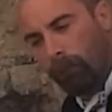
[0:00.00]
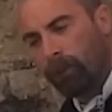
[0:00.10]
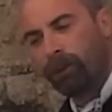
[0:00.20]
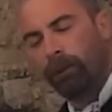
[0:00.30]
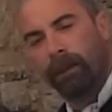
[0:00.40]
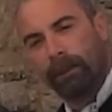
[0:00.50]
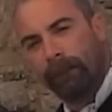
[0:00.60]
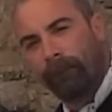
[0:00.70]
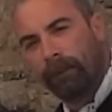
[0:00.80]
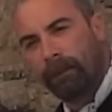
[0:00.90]
I'm going to show you
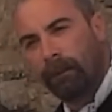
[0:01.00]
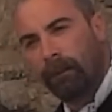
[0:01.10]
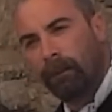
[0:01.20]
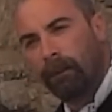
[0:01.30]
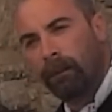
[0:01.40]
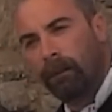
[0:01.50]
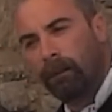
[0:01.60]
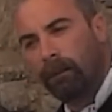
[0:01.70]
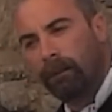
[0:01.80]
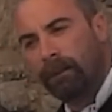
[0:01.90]
different
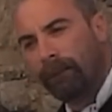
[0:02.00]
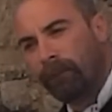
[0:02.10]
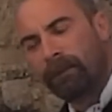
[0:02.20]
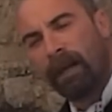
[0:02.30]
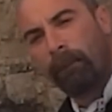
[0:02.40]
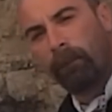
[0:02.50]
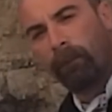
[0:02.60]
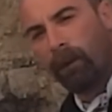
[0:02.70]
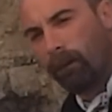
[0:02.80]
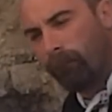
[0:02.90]
type
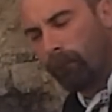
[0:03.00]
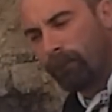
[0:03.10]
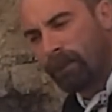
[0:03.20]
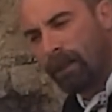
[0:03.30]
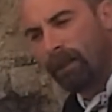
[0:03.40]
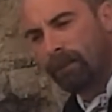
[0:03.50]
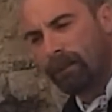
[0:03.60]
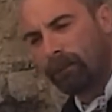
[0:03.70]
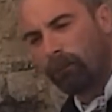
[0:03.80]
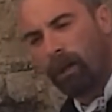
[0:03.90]
of settings
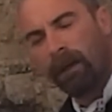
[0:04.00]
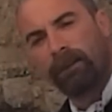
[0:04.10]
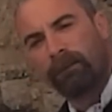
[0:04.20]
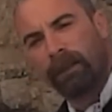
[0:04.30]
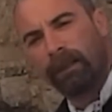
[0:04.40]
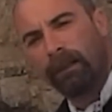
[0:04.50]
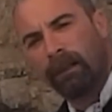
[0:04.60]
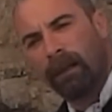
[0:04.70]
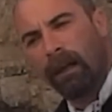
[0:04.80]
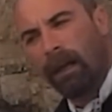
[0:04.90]
that the rocks are in,
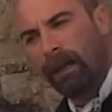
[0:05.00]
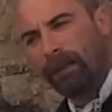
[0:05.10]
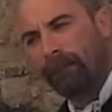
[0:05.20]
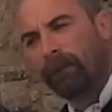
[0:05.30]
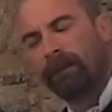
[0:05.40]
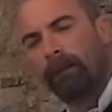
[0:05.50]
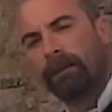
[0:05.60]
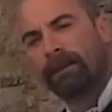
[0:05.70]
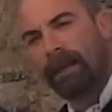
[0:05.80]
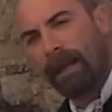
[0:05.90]
and a different type
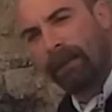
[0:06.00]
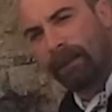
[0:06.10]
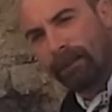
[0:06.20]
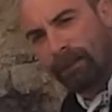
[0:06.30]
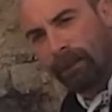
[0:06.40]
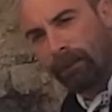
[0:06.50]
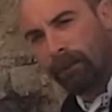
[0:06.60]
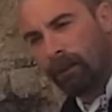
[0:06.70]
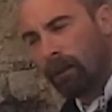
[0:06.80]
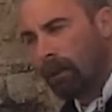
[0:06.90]
of sand that it's in.
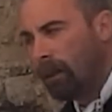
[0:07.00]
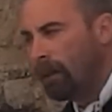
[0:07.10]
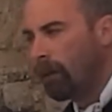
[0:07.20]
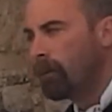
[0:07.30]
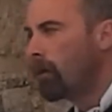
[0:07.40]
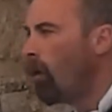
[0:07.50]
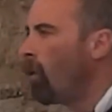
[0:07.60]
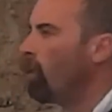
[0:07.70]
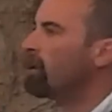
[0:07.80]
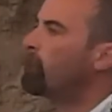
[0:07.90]
And now this
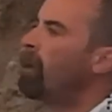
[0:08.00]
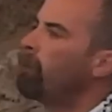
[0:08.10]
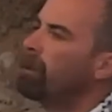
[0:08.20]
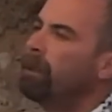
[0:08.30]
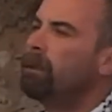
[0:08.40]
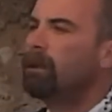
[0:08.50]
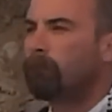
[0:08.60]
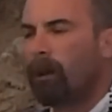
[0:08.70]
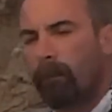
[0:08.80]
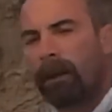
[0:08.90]
hole is probably
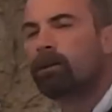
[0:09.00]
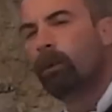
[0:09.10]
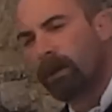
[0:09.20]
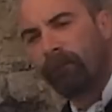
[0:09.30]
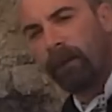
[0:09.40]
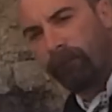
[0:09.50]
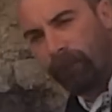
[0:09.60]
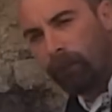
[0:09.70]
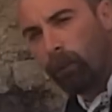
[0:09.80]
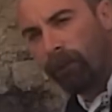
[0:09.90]
about 25
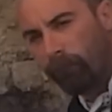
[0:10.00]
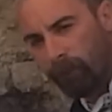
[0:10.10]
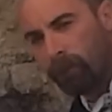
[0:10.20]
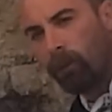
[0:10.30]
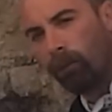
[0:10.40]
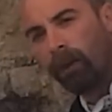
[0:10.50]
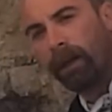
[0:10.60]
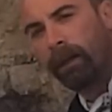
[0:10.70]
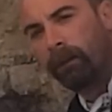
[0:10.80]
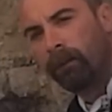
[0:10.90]
feet away from this hole
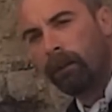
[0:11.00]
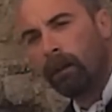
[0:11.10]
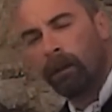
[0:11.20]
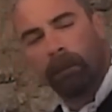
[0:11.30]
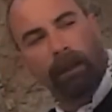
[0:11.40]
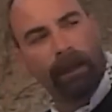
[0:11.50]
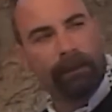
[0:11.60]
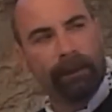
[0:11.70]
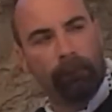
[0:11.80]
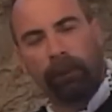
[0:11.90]
right here. But like
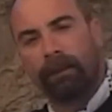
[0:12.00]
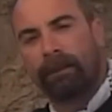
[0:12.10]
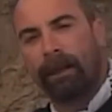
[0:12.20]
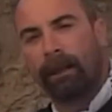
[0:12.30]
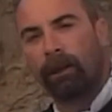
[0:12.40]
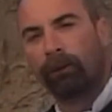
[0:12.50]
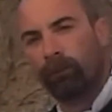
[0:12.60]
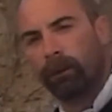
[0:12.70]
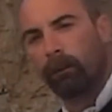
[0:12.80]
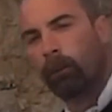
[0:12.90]
I said, we're going to stay
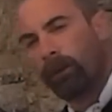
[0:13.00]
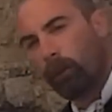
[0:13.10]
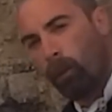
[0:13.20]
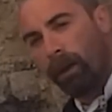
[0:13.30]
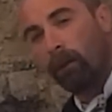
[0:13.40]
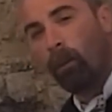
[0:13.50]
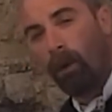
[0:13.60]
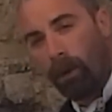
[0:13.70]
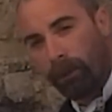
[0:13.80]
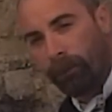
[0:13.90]
congruent with the way the
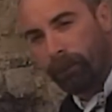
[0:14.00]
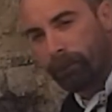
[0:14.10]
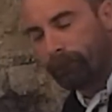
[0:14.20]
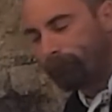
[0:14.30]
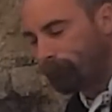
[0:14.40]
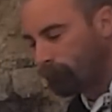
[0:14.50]
water is.